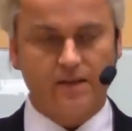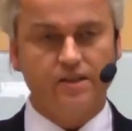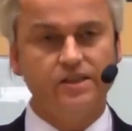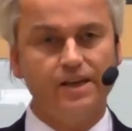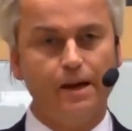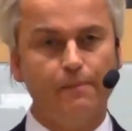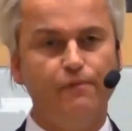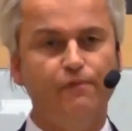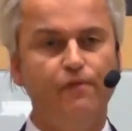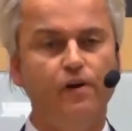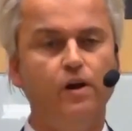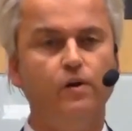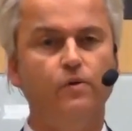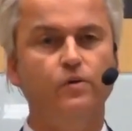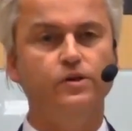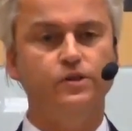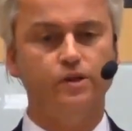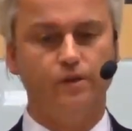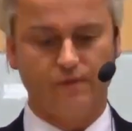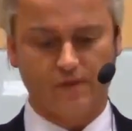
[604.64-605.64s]
some
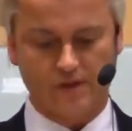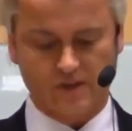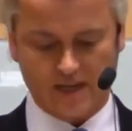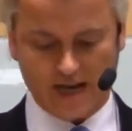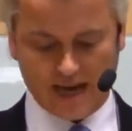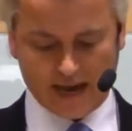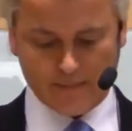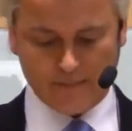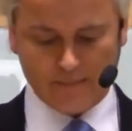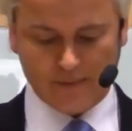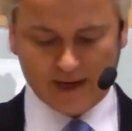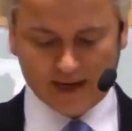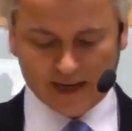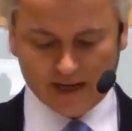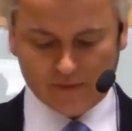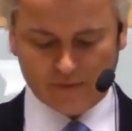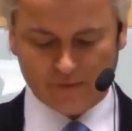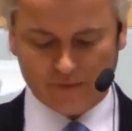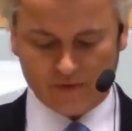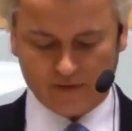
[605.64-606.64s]
followers of Islam
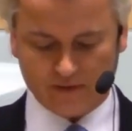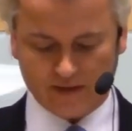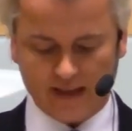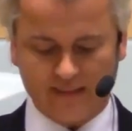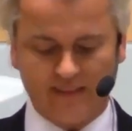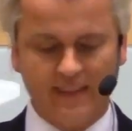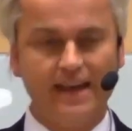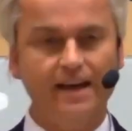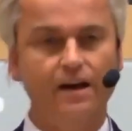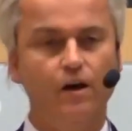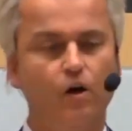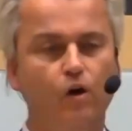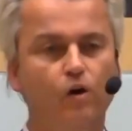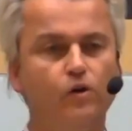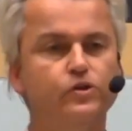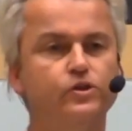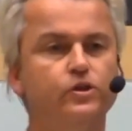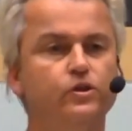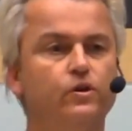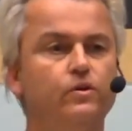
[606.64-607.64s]
believe that they are
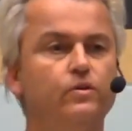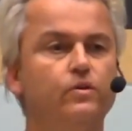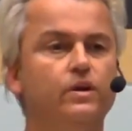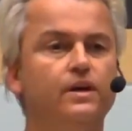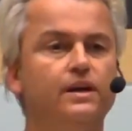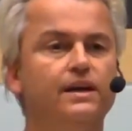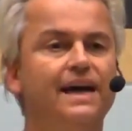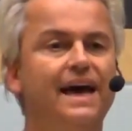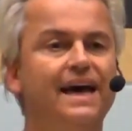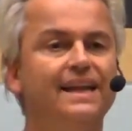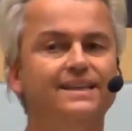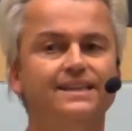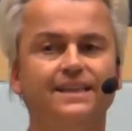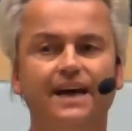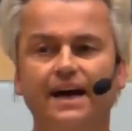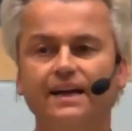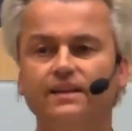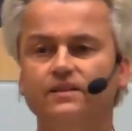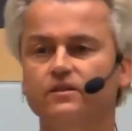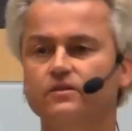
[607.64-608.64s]
also
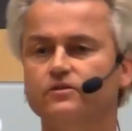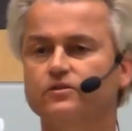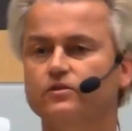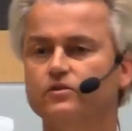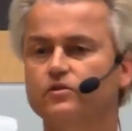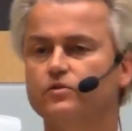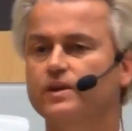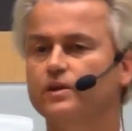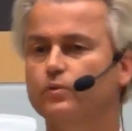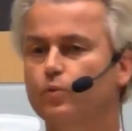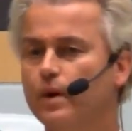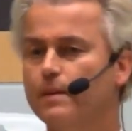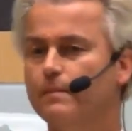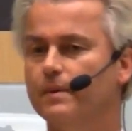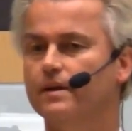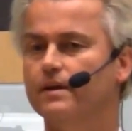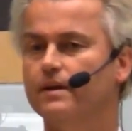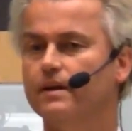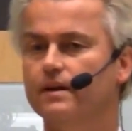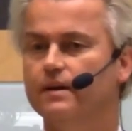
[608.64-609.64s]
entitled to treat
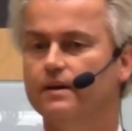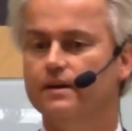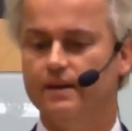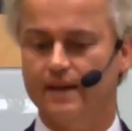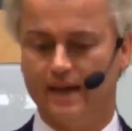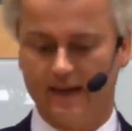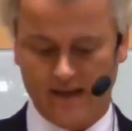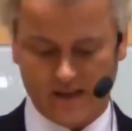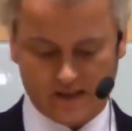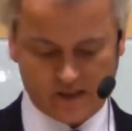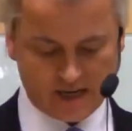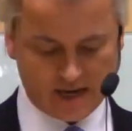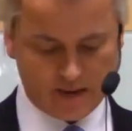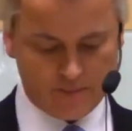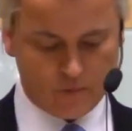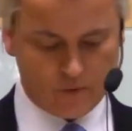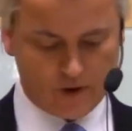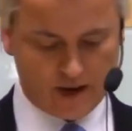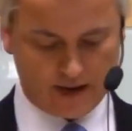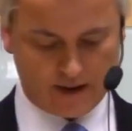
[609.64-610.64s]
women in the
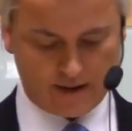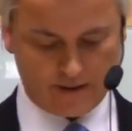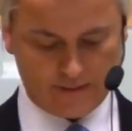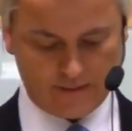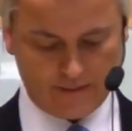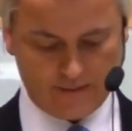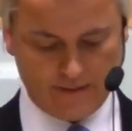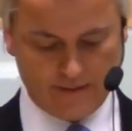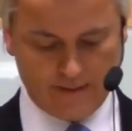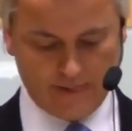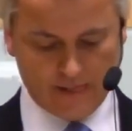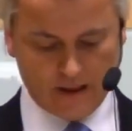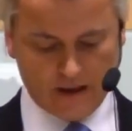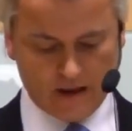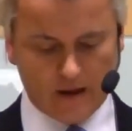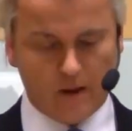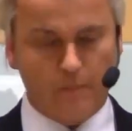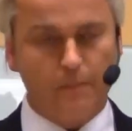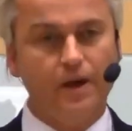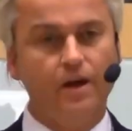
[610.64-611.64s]
same way.
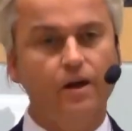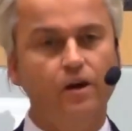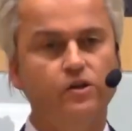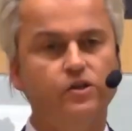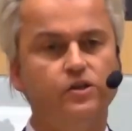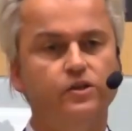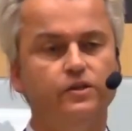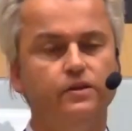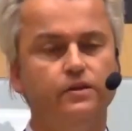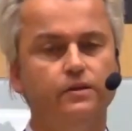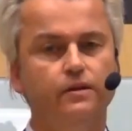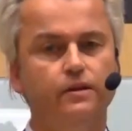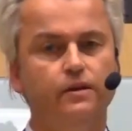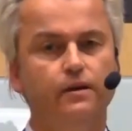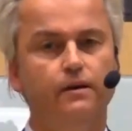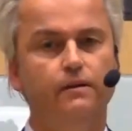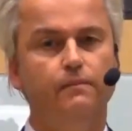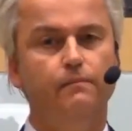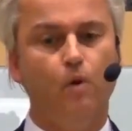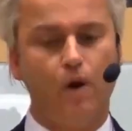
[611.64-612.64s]
Because
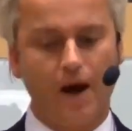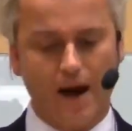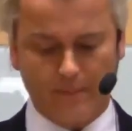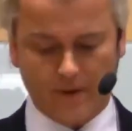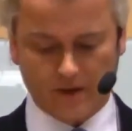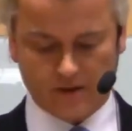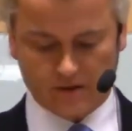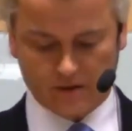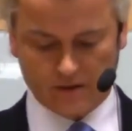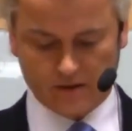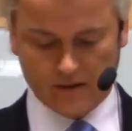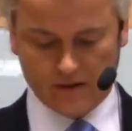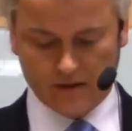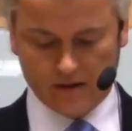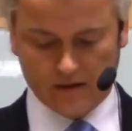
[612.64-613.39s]
Muhammad